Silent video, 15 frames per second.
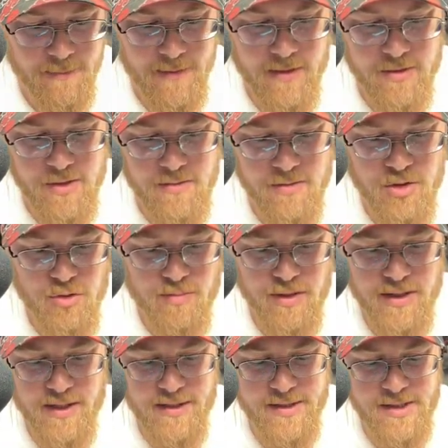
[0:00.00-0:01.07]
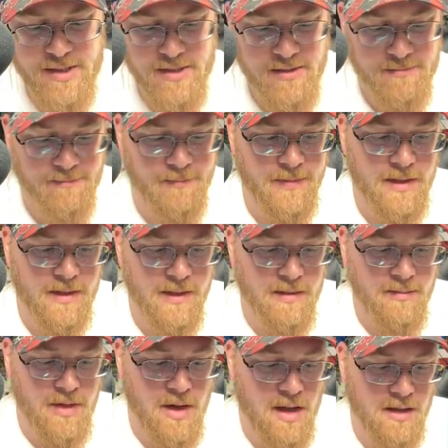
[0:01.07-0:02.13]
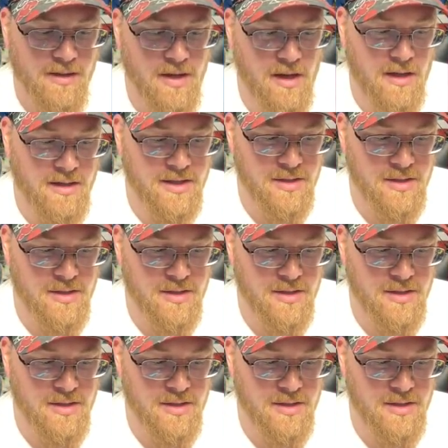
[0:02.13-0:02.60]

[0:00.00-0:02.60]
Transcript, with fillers: There's some duplicates. But all in all,